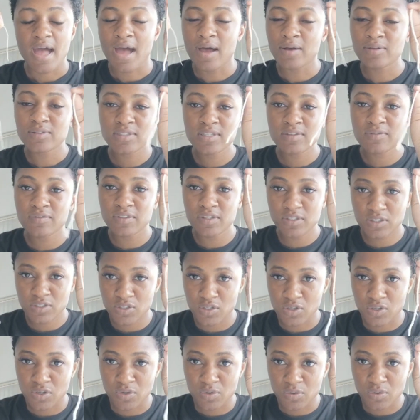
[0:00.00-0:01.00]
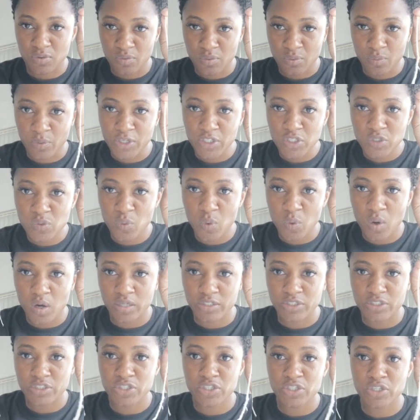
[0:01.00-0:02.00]
Out of the two, which
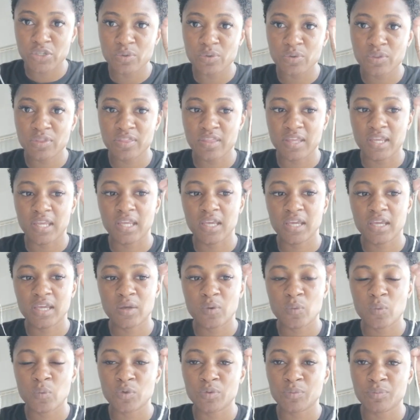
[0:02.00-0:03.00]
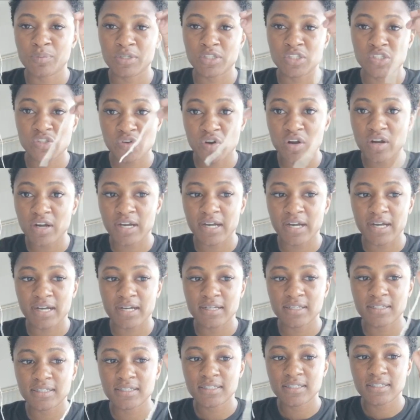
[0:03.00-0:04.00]
one do you think would be
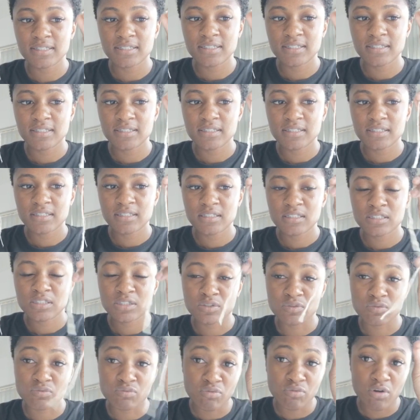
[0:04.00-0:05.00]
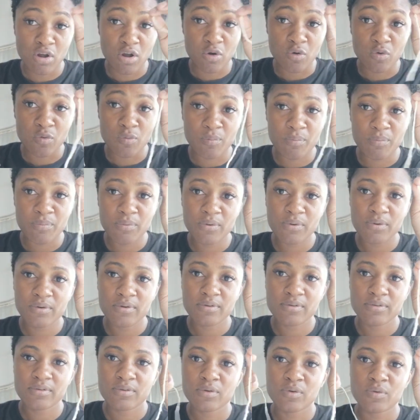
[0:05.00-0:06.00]
stronger? The rope
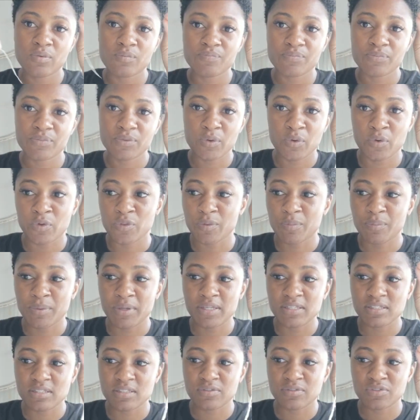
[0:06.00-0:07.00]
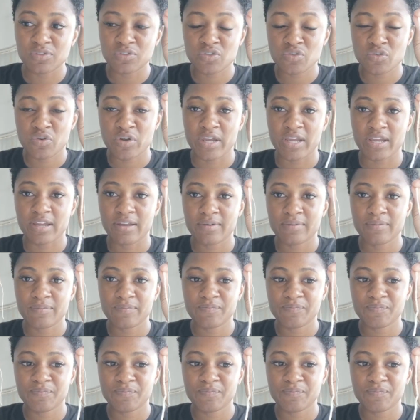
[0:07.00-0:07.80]
or the piece of string?